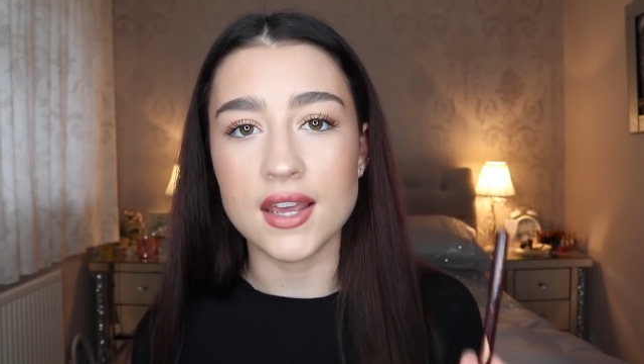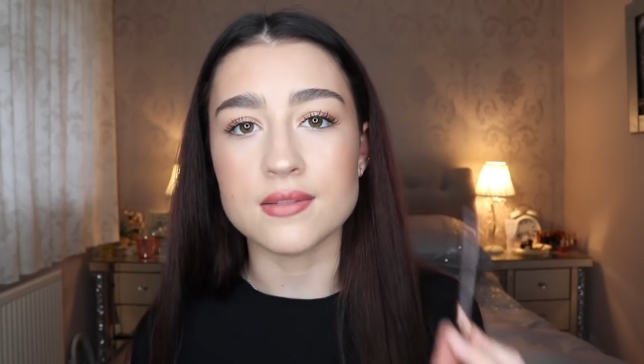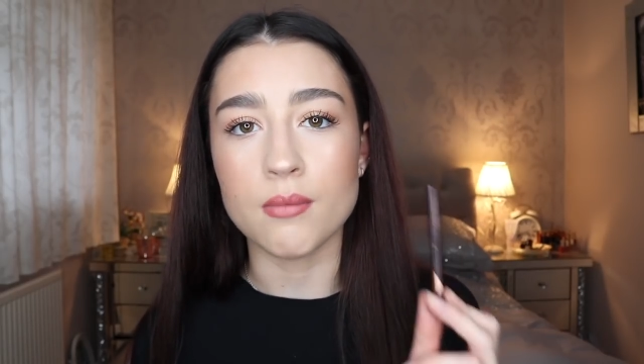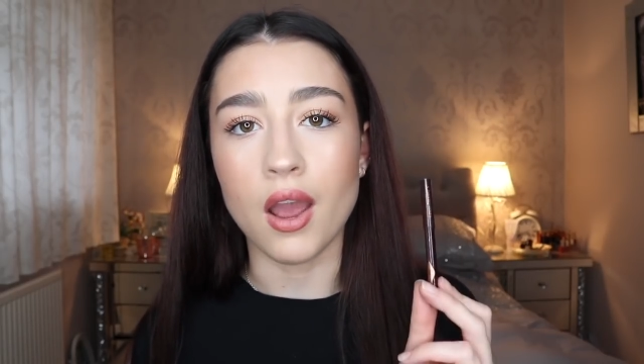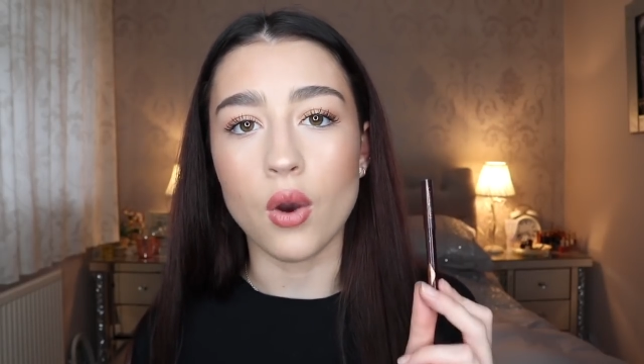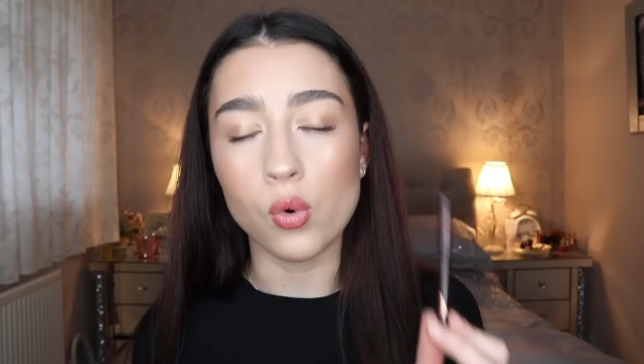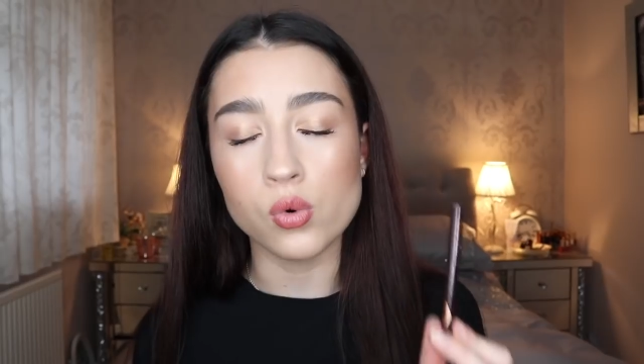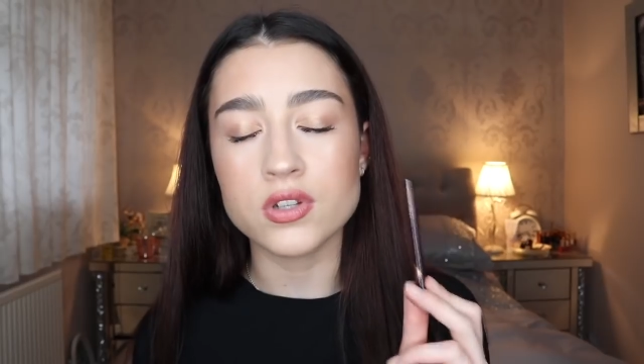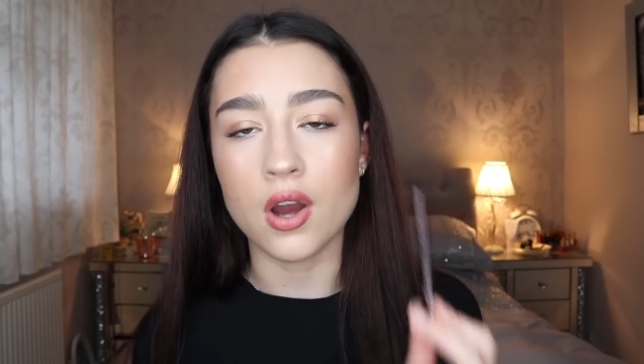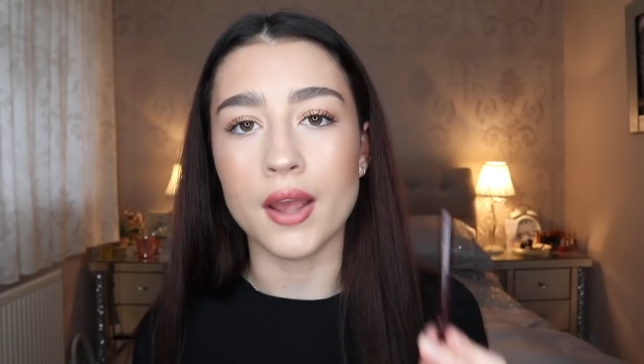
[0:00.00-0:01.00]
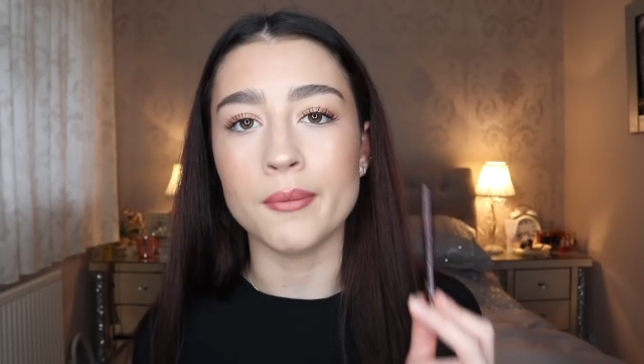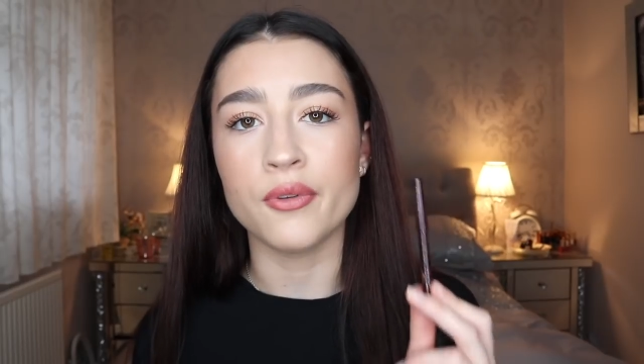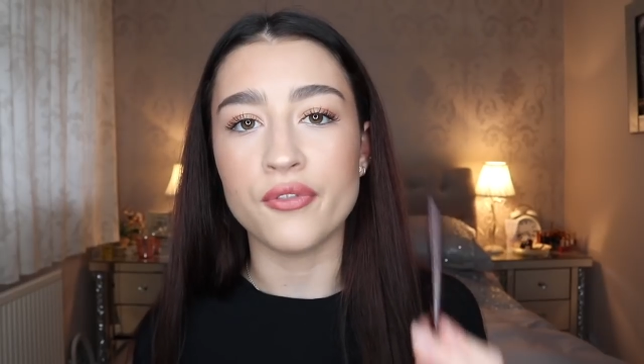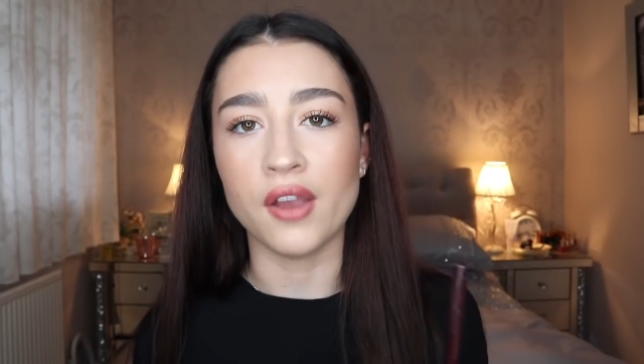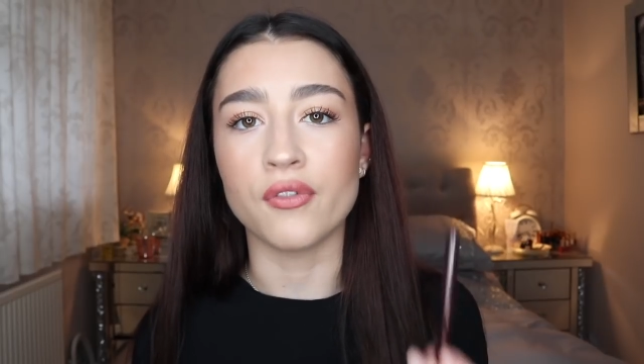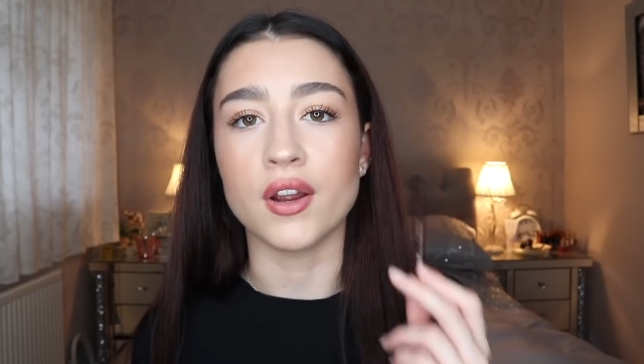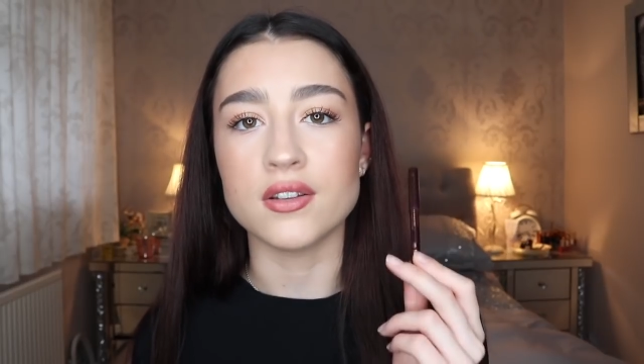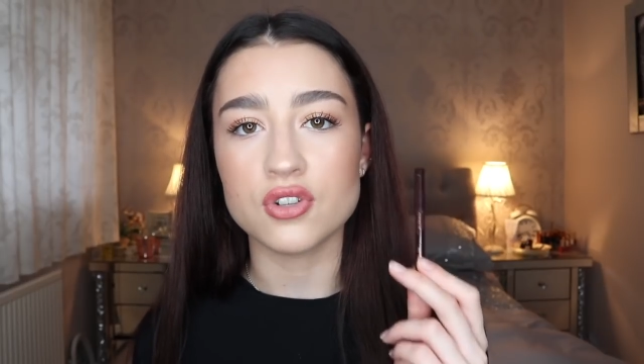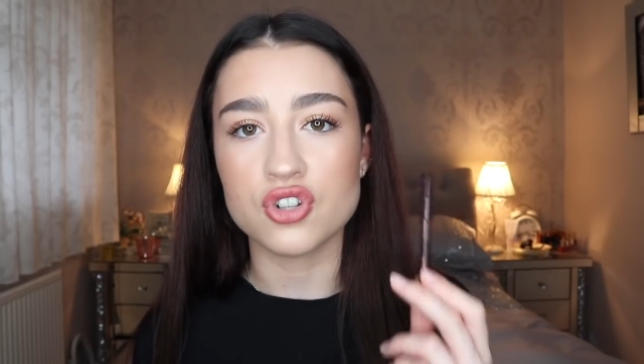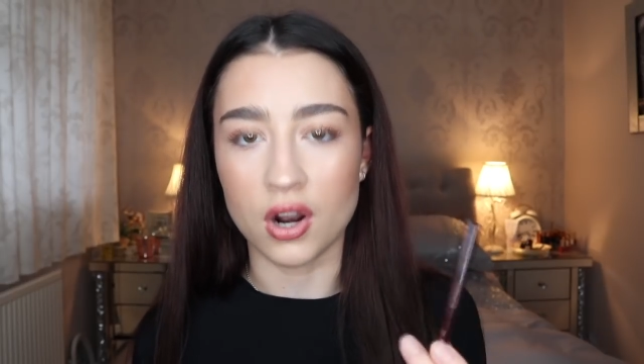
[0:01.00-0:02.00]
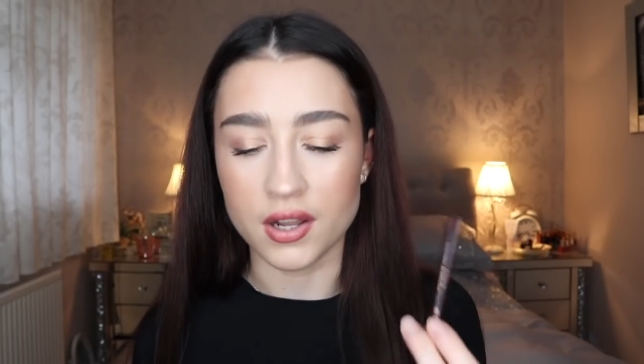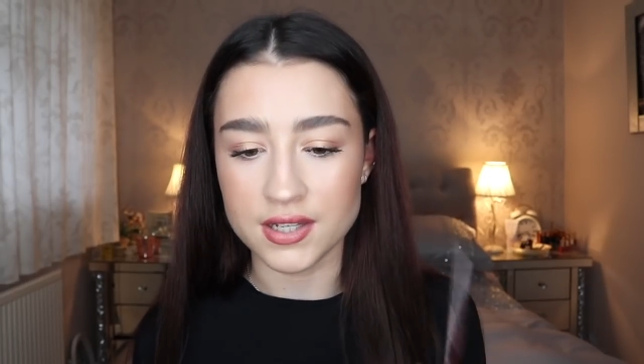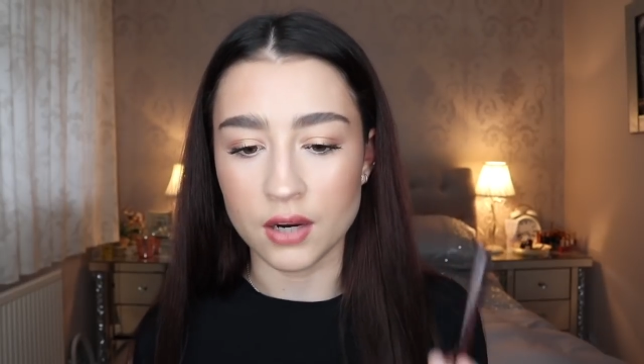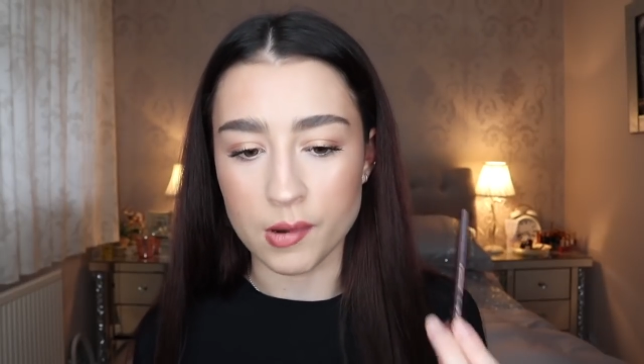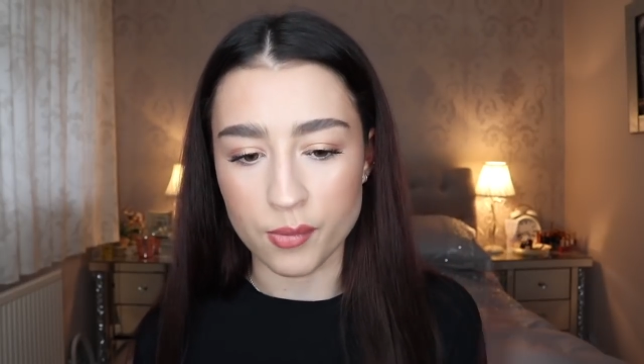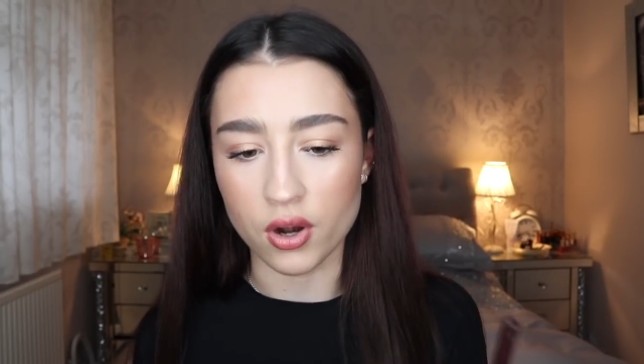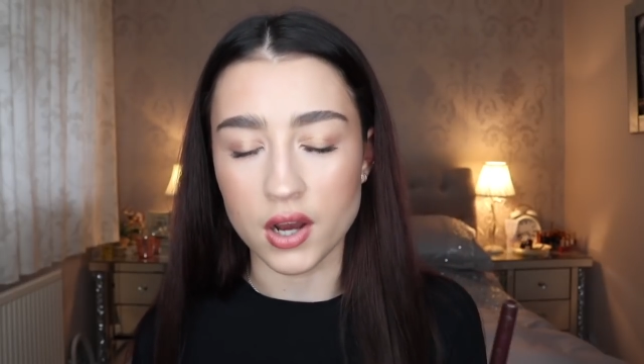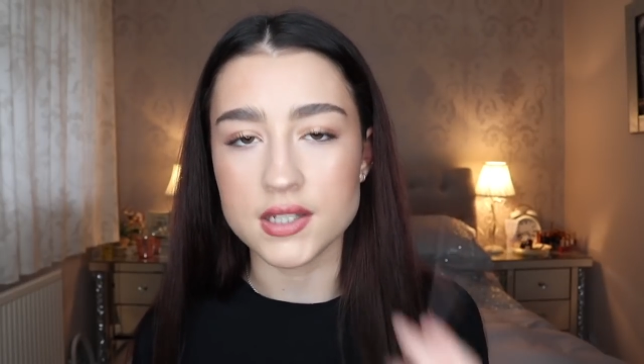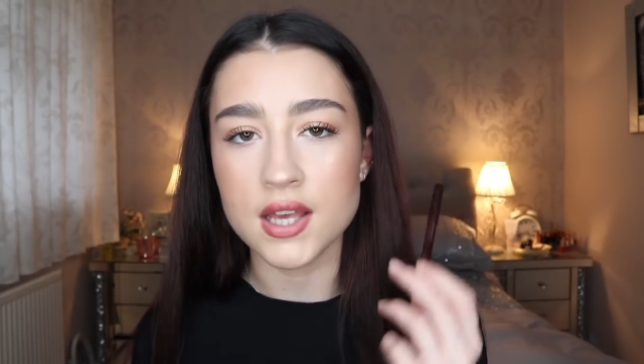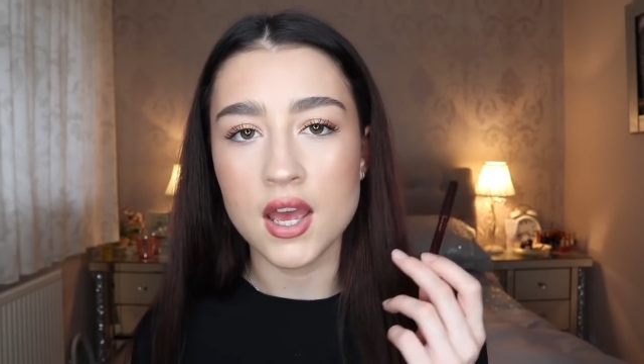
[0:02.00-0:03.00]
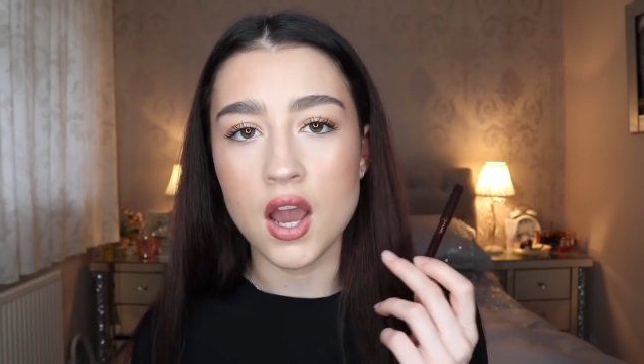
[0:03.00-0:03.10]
is my all-time favourite Charlotte Tilbury product.